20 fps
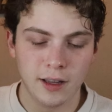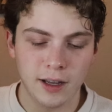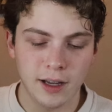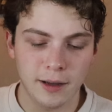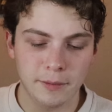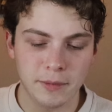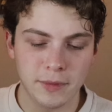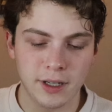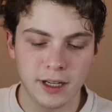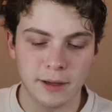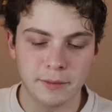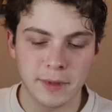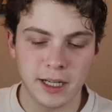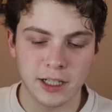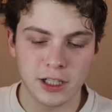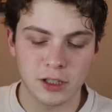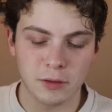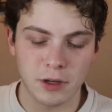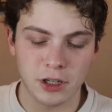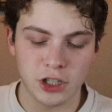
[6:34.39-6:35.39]
I'm
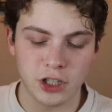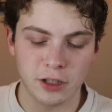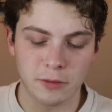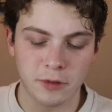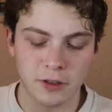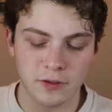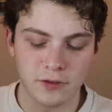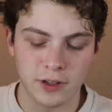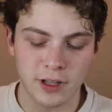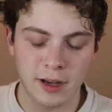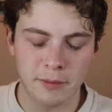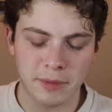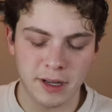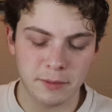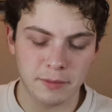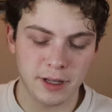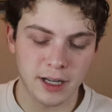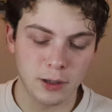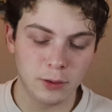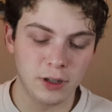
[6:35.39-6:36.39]
not so much in the mood for that,
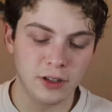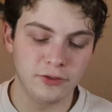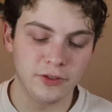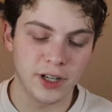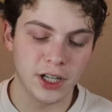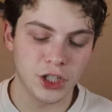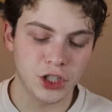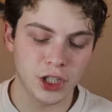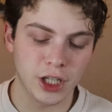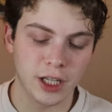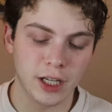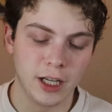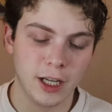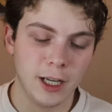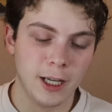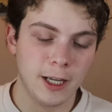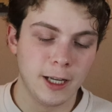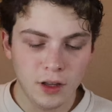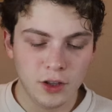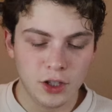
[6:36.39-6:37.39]
but I will finish it.
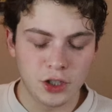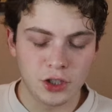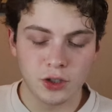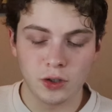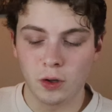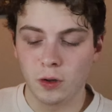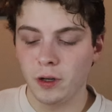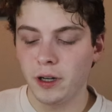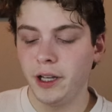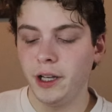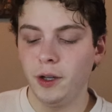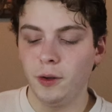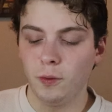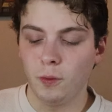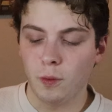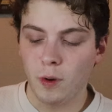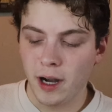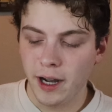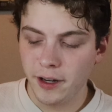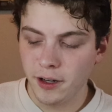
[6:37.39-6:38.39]
The story,
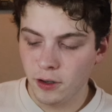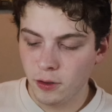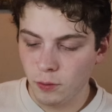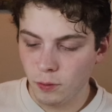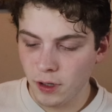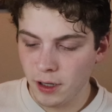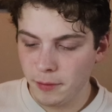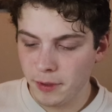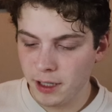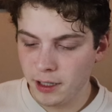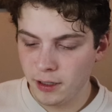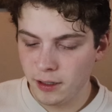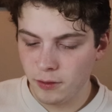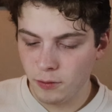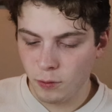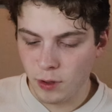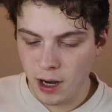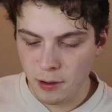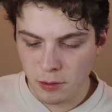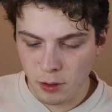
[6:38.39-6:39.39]
why won't
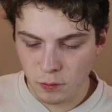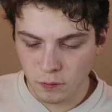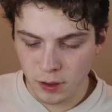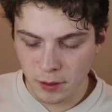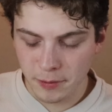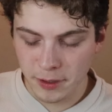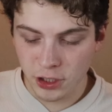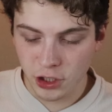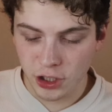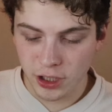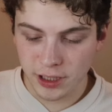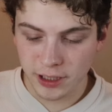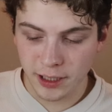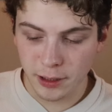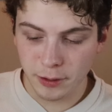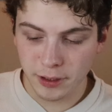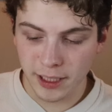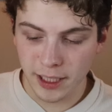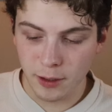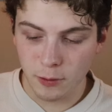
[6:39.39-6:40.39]
women just say
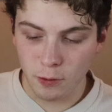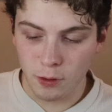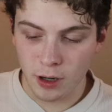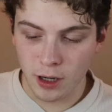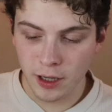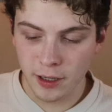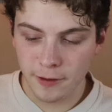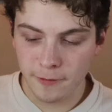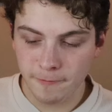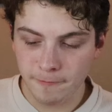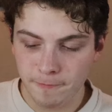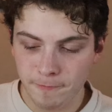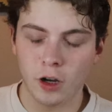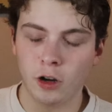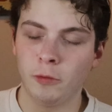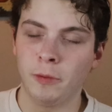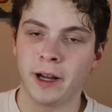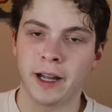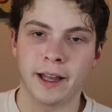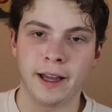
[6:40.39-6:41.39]
what they want?
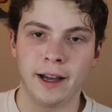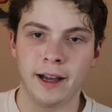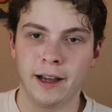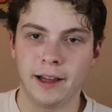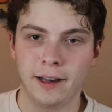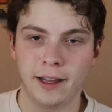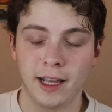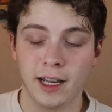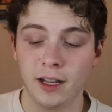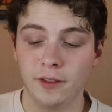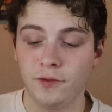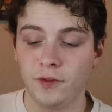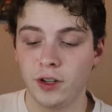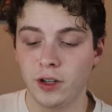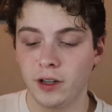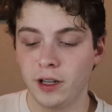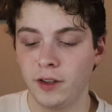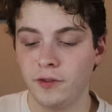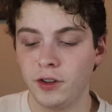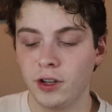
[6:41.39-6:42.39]
Oh my God. And if
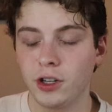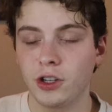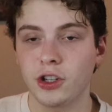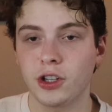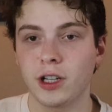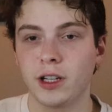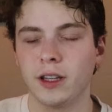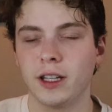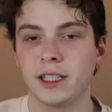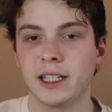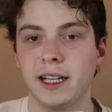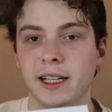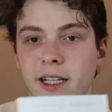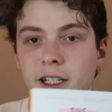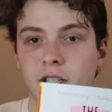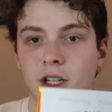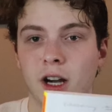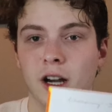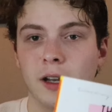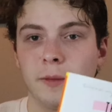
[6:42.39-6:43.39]
you're interested in this, I
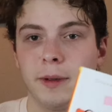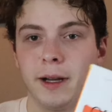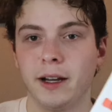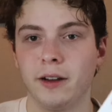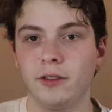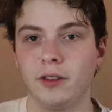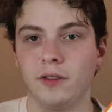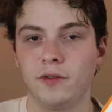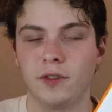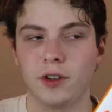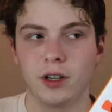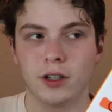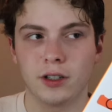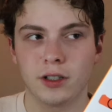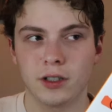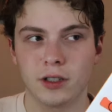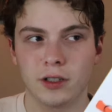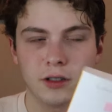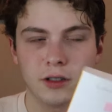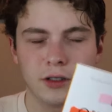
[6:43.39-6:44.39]
did talk about the
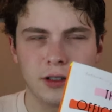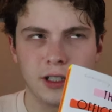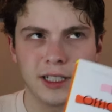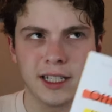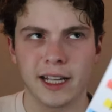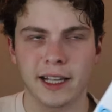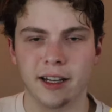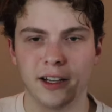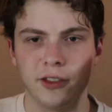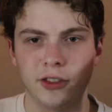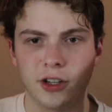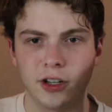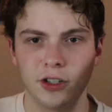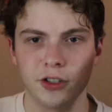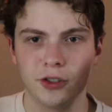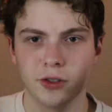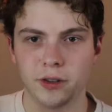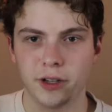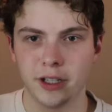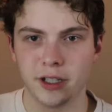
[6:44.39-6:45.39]
second and third
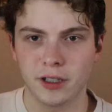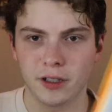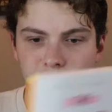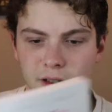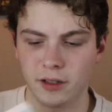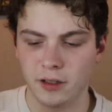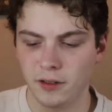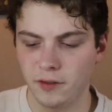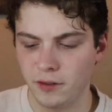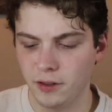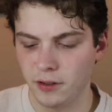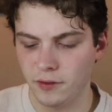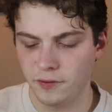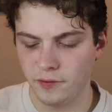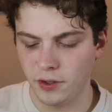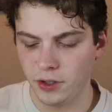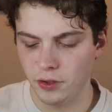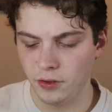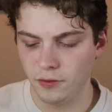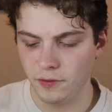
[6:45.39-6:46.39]
stories a
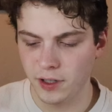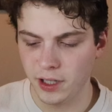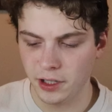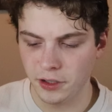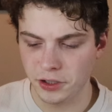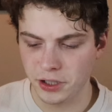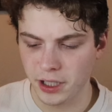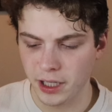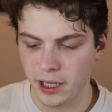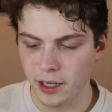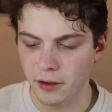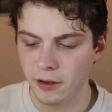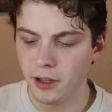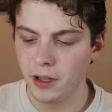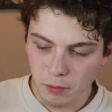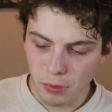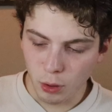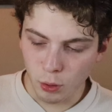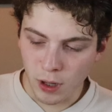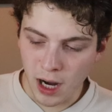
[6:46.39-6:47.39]
few videos ago.
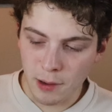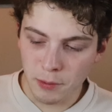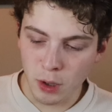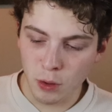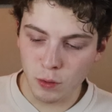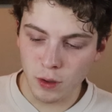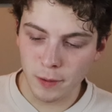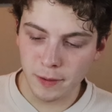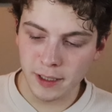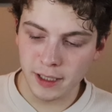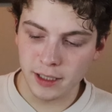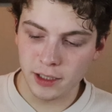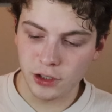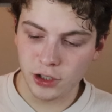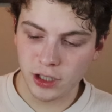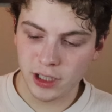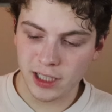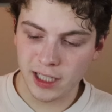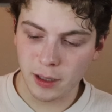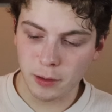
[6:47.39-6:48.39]
But why won't women
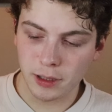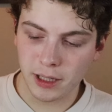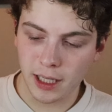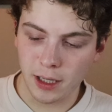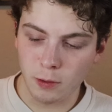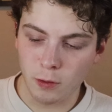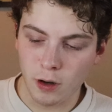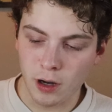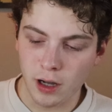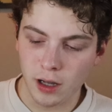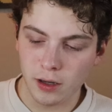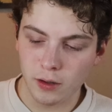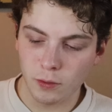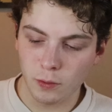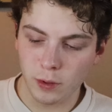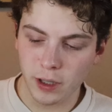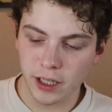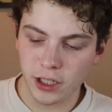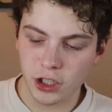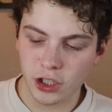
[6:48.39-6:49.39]
just say what they want?
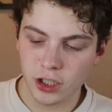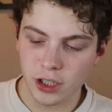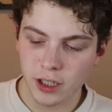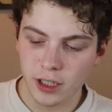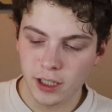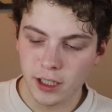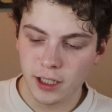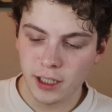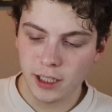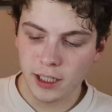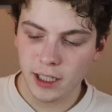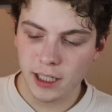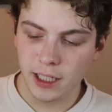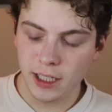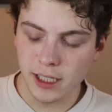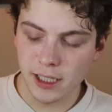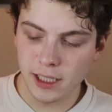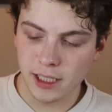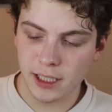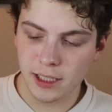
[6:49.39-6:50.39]
Which
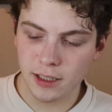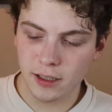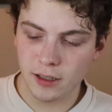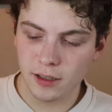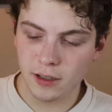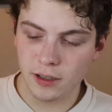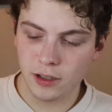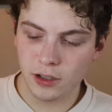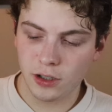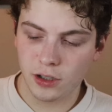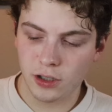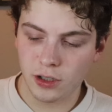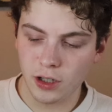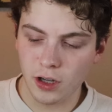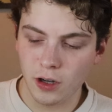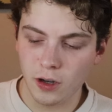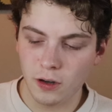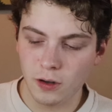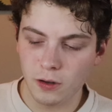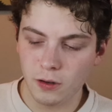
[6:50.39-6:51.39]
is
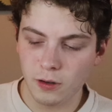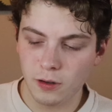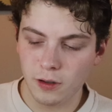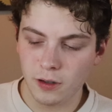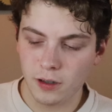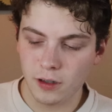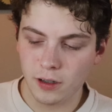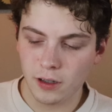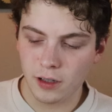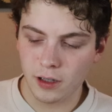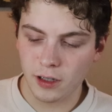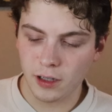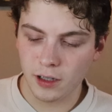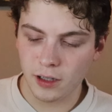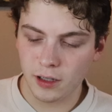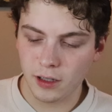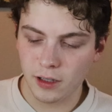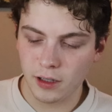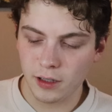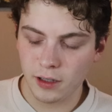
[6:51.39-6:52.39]
so,
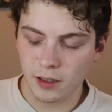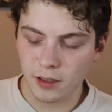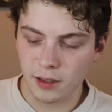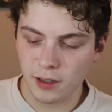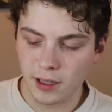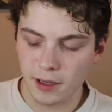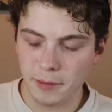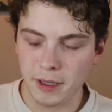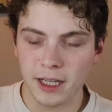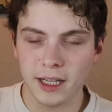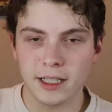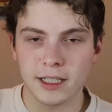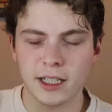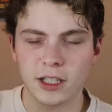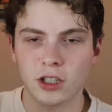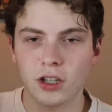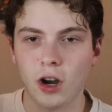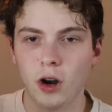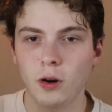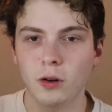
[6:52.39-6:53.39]
I mean, it's
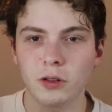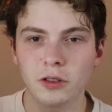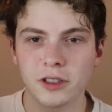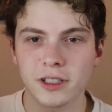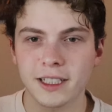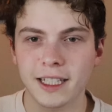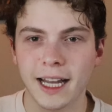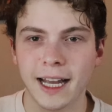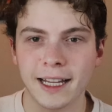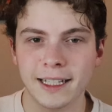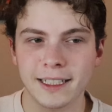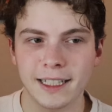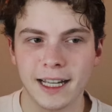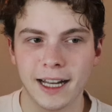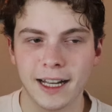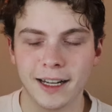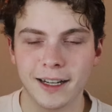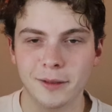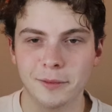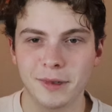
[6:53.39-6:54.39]
a total
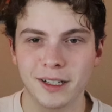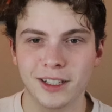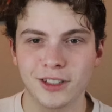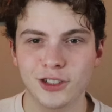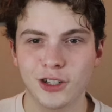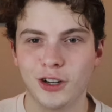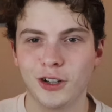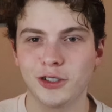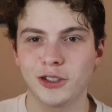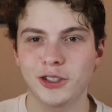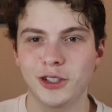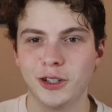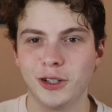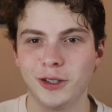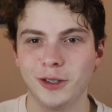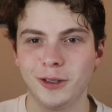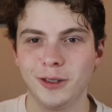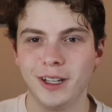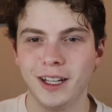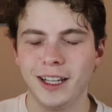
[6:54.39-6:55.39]
satire, but it's
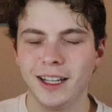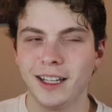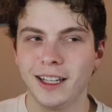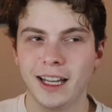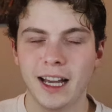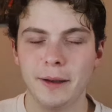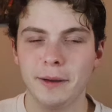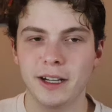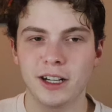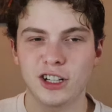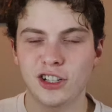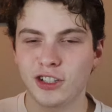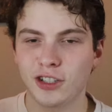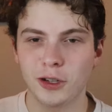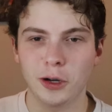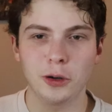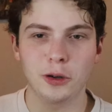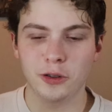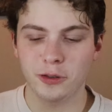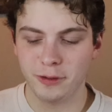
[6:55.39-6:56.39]
also, I mean, it's
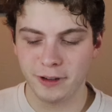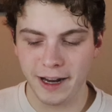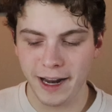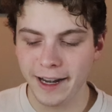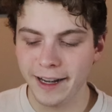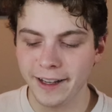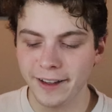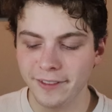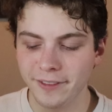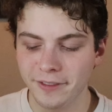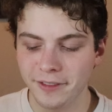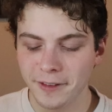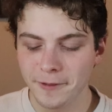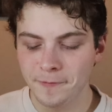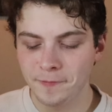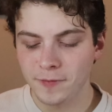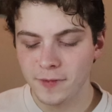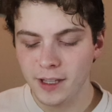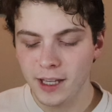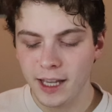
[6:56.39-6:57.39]
so creative.
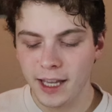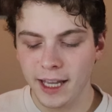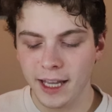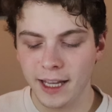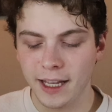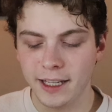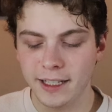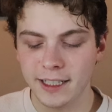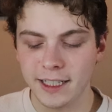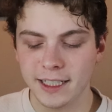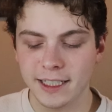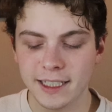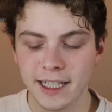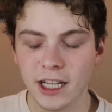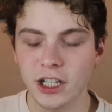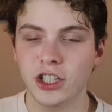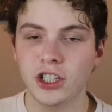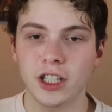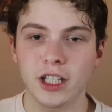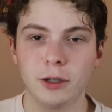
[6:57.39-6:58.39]
And
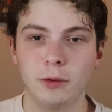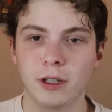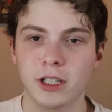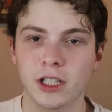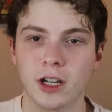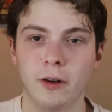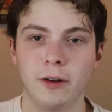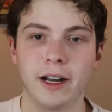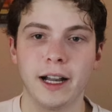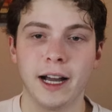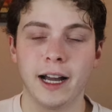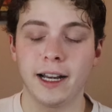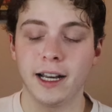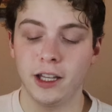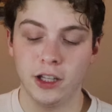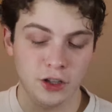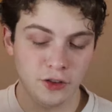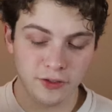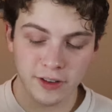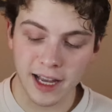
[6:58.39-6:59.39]
essentially what's going on,
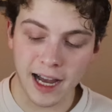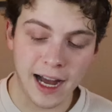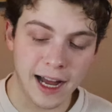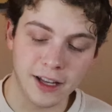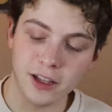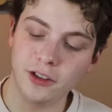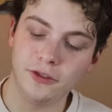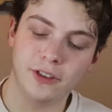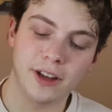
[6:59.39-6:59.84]
and you've got